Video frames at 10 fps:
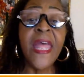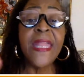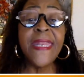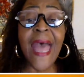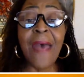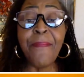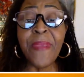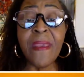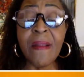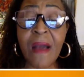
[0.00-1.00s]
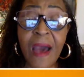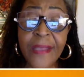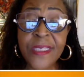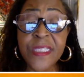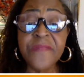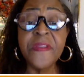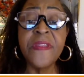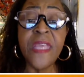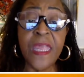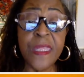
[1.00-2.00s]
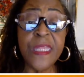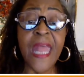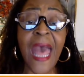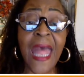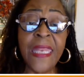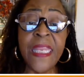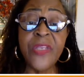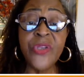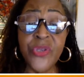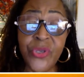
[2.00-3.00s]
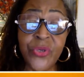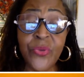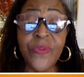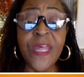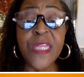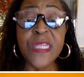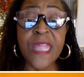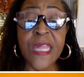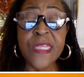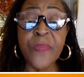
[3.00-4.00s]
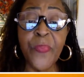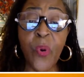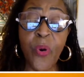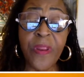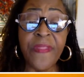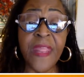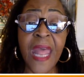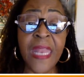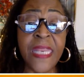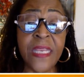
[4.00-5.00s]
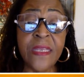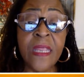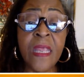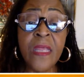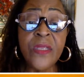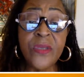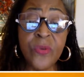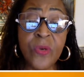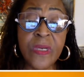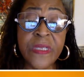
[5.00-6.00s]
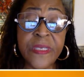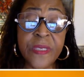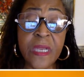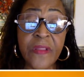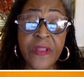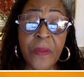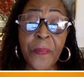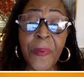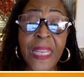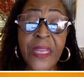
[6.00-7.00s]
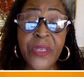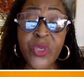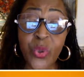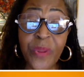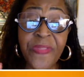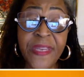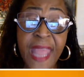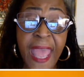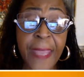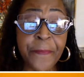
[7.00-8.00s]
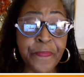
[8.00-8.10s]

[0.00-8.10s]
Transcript: not being conscious of the things that I need to do that's important that I need to complete during the day.